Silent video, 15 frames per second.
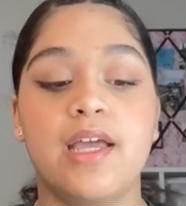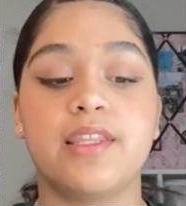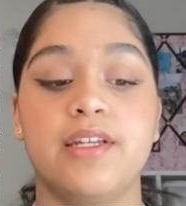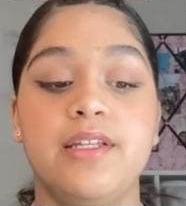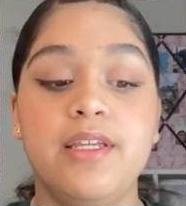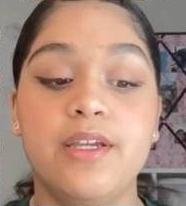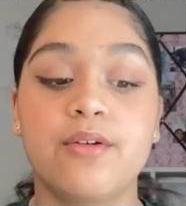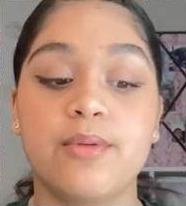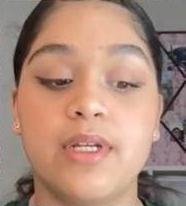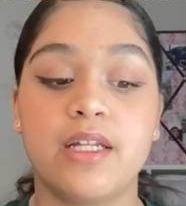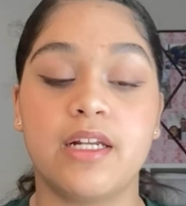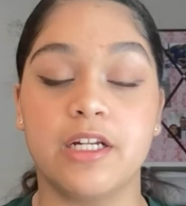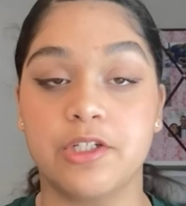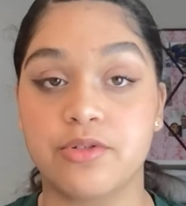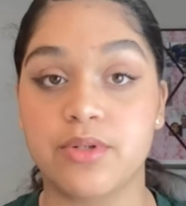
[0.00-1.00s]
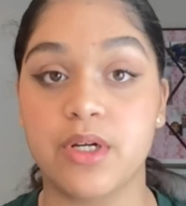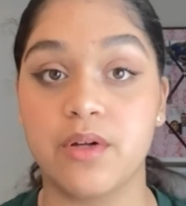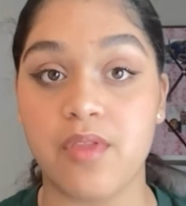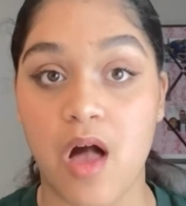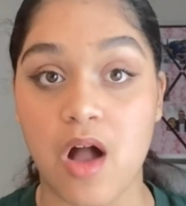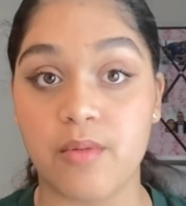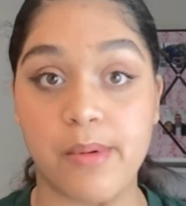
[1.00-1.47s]
then here we did a trio
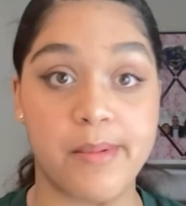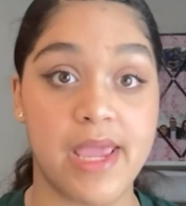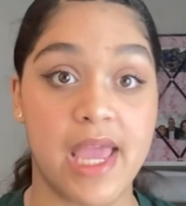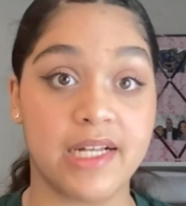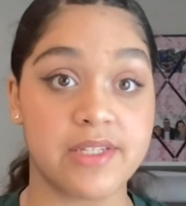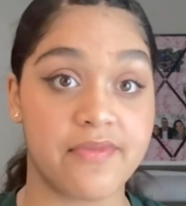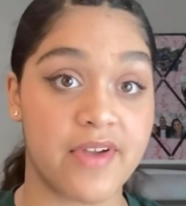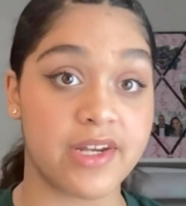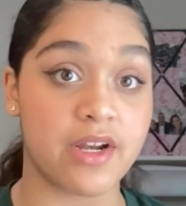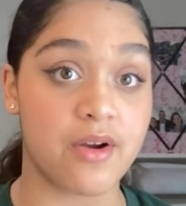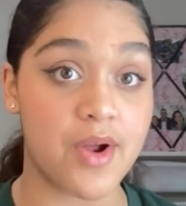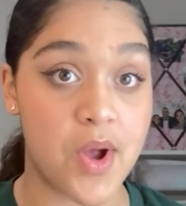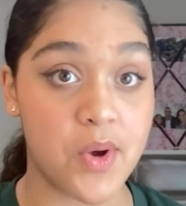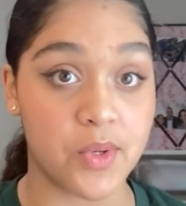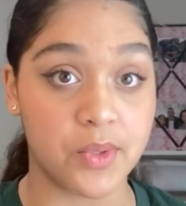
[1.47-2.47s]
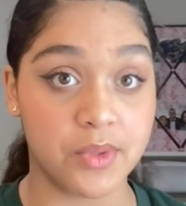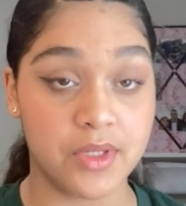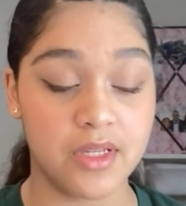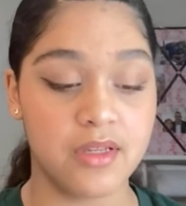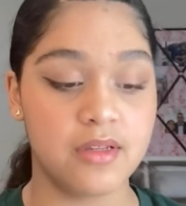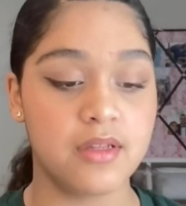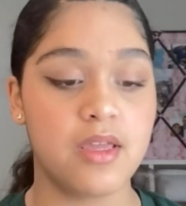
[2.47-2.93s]
log where we had to find our own.
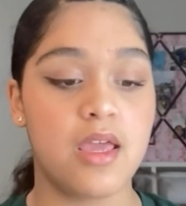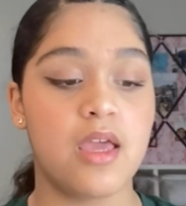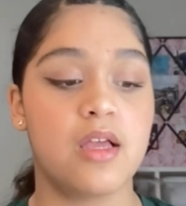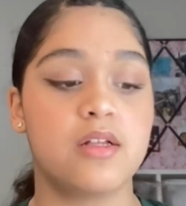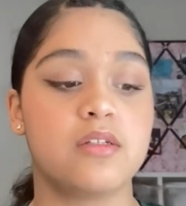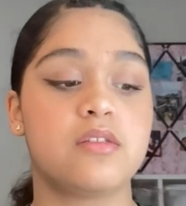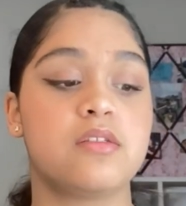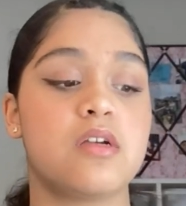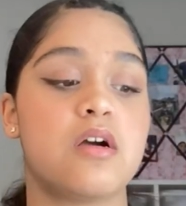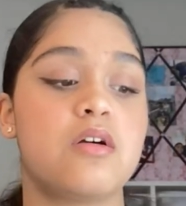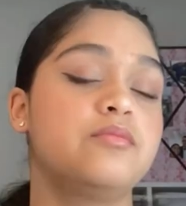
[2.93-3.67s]
So